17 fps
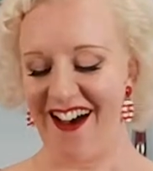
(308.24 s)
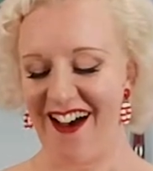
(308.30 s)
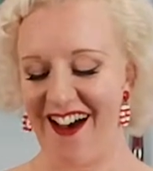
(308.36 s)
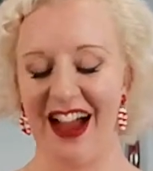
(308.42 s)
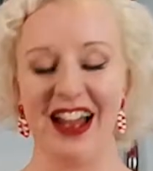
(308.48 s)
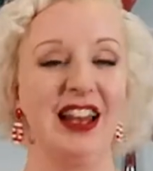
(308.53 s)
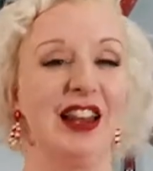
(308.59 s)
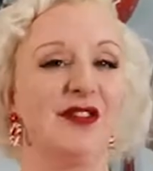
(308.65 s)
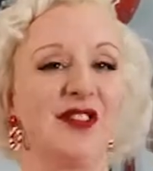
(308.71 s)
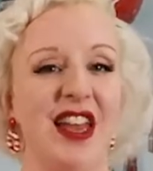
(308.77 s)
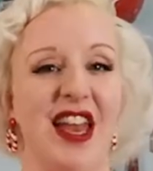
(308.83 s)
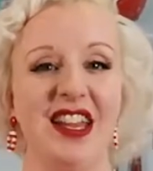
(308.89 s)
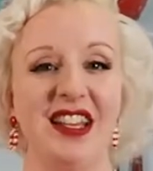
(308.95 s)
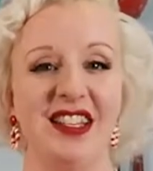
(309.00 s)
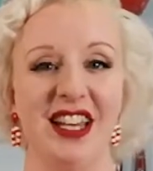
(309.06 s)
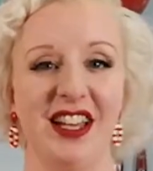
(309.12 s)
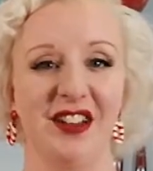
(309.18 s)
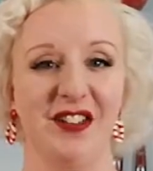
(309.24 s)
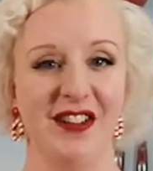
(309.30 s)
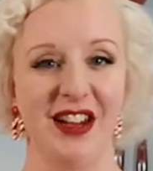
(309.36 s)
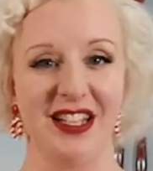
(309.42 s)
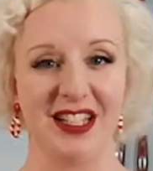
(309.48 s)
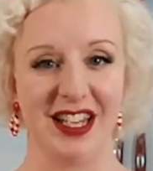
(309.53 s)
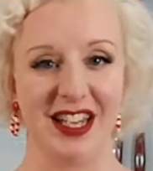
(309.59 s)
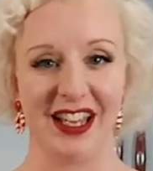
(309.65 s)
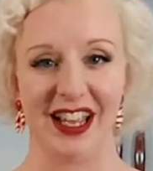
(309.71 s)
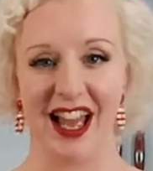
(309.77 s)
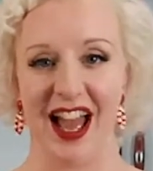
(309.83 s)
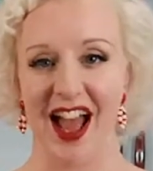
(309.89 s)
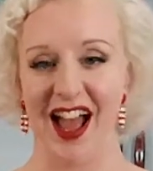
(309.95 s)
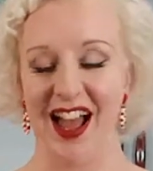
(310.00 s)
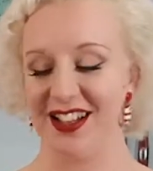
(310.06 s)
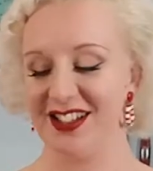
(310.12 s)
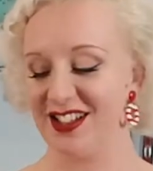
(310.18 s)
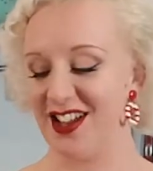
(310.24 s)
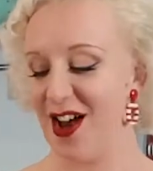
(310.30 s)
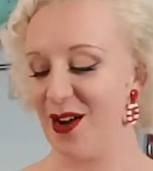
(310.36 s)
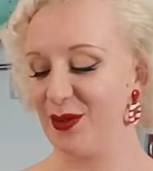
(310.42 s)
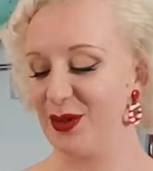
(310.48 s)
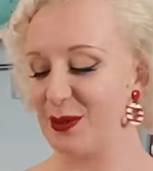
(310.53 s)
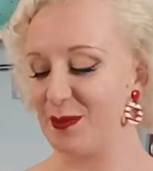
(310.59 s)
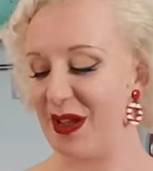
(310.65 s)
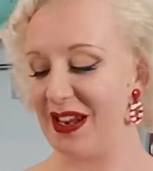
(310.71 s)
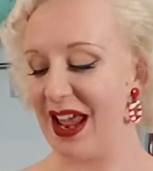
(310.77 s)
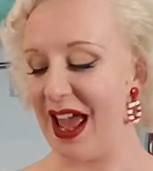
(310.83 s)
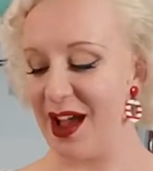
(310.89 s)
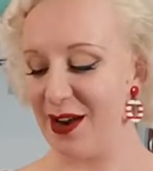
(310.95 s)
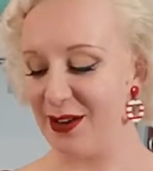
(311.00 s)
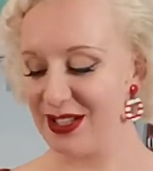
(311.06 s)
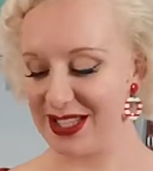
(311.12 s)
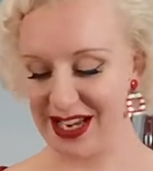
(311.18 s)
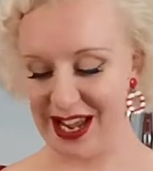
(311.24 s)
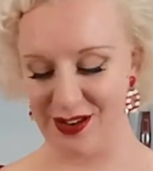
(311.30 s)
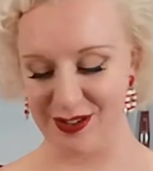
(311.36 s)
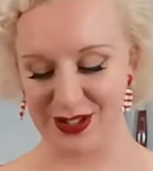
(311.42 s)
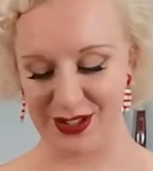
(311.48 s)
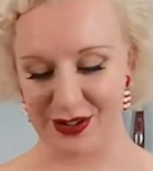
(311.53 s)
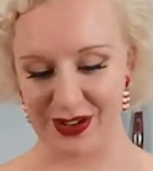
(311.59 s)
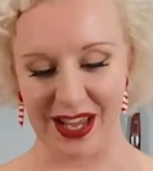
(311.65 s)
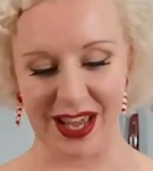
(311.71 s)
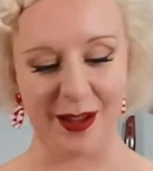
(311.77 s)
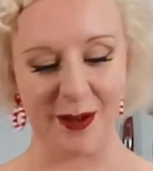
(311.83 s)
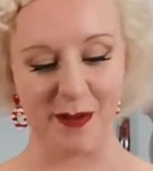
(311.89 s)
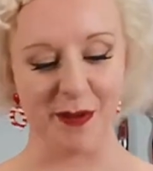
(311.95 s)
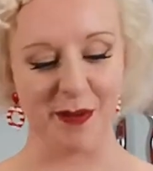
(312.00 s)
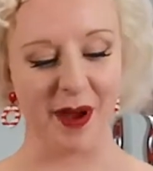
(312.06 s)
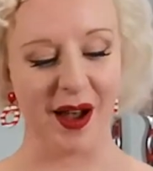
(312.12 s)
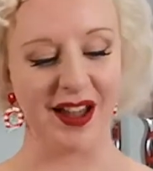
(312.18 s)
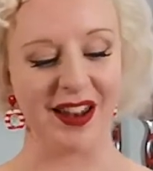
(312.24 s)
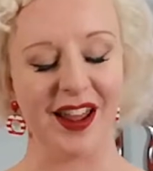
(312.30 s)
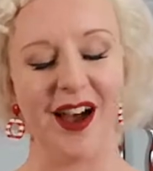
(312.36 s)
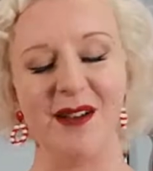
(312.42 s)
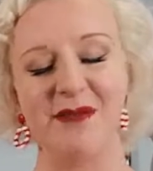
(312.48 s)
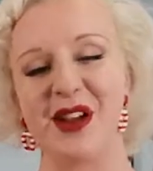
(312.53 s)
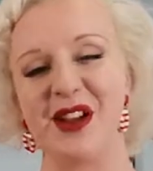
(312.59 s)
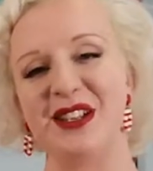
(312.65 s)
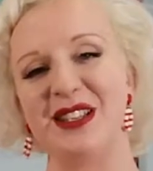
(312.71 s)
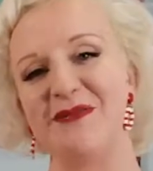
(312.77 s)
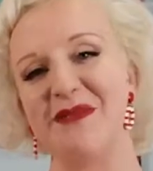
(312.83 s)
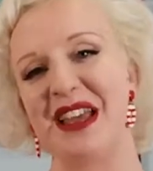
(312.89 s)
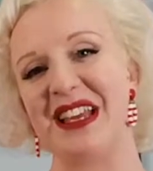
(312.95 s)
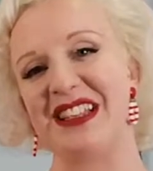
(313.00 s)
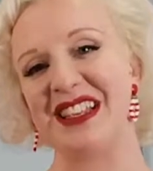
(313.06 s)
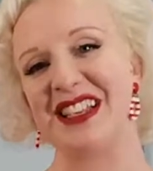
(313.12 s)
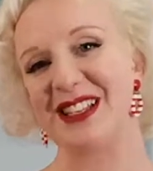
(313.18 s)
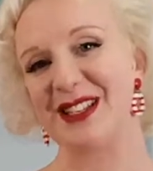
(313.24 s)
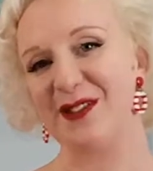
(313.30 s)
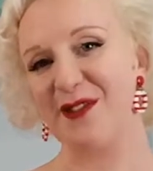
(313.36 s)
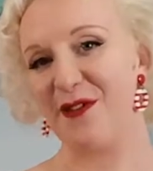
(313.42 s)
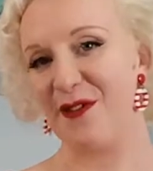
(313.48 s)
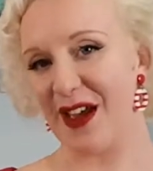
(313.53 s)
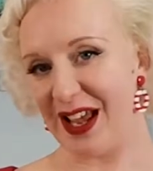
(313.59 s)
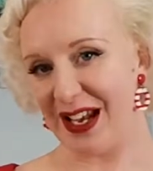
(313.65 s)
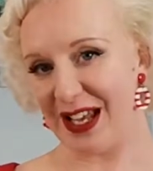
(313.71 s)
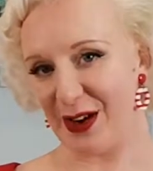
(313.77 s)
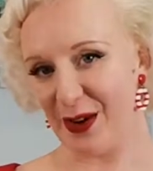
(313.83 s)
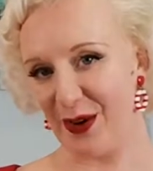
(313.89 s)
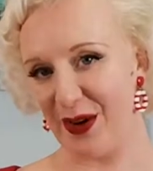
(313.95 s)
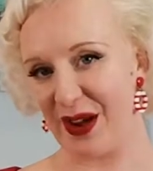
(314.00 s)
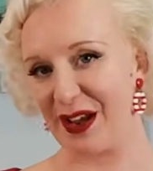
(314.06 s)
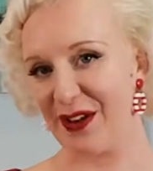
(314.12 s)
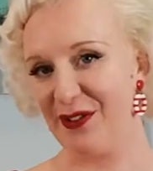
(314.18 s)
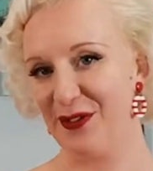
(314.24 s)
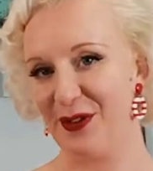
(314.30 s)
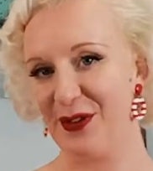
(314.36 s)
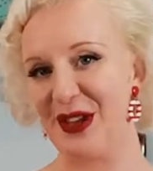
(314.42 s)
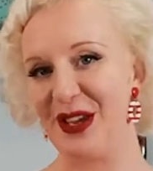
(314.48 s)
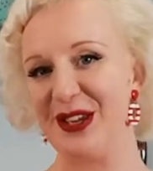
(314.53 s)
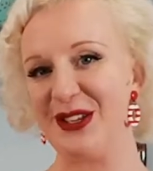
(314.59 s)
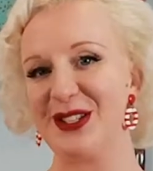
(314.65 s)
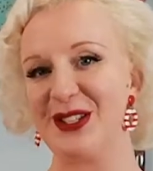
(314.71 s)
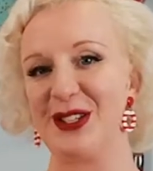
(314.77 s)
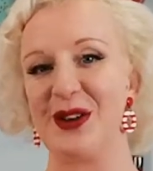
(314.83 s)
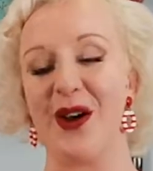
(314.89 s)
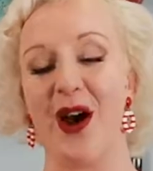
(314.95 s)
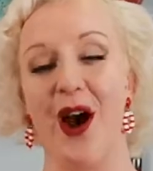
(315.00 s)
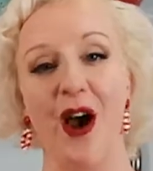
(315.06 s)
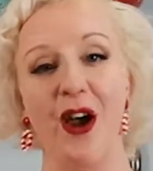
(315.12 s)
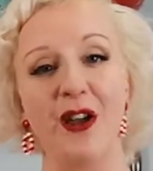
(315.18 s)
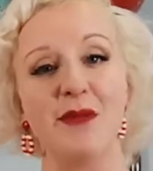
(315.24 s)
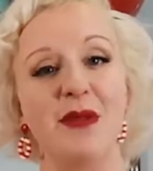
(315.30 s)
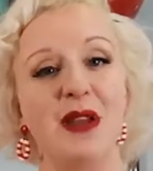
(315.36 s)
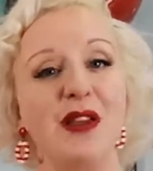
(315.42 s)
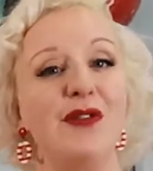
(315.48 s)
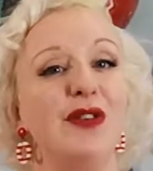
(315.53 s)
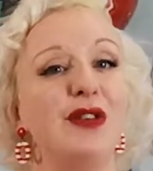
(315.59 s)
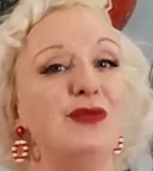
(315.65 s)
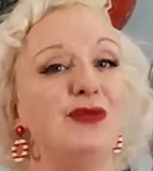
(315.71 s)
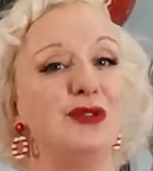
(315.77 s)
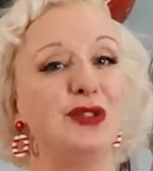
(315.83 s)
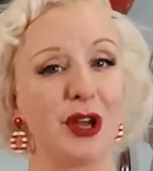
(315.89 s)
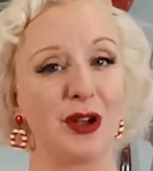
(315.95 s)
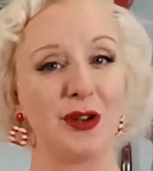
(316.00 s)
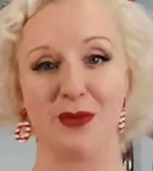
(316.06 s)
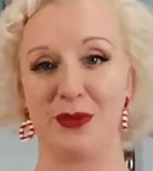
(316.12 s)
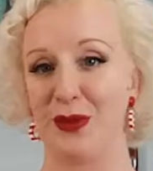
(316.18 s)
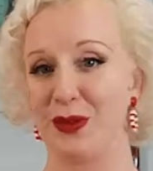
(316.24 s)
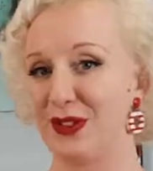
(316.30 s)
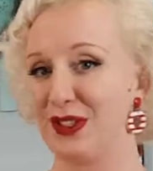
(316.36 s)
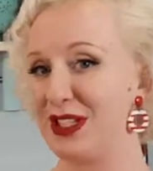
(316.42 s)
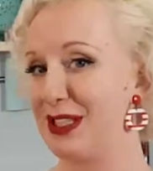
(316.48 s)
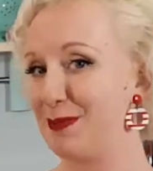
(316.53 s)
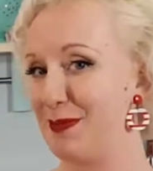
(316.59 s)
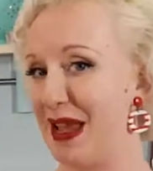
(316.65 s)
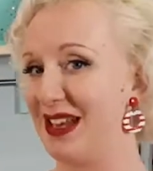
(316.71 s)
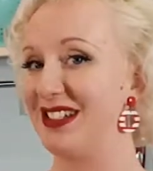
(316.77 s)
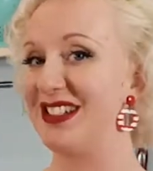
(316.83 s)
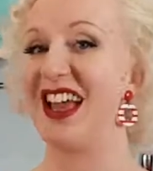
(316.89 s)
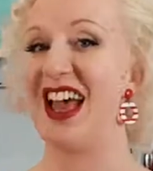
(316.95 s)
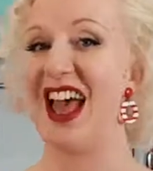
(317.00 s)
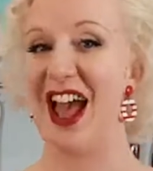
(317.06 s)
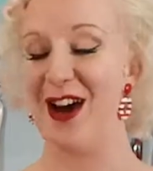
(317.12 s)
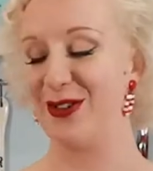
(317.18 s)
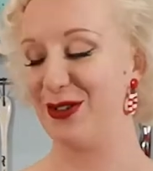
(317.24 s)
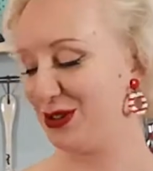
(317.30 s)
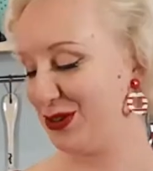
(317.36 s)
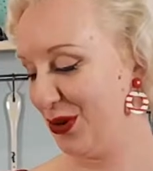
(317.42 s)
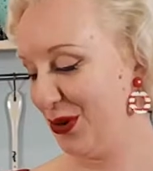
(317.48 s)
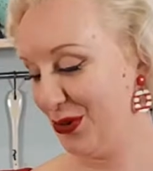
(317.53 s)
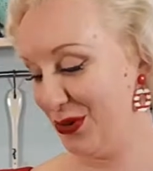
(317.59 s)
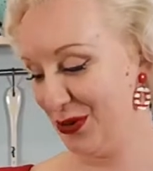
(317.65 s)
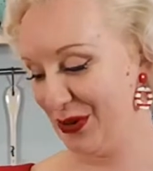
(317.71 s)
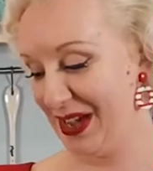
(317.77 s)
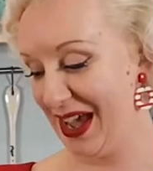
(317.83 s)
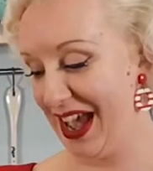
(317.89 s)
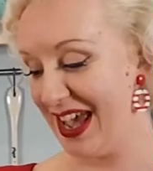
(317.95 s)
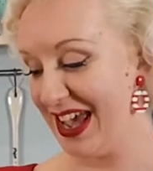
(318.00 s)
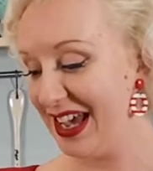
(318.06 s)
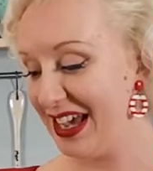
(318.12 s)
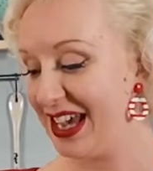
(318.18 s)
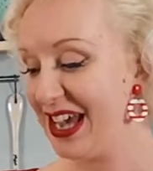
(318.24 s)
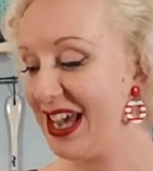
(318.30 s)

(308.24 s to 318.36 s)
I love cake decorating and I will spend hours and hours on it, but I'm going to make this fairly quick for you to do at home if you don't want to spend hours on your cake.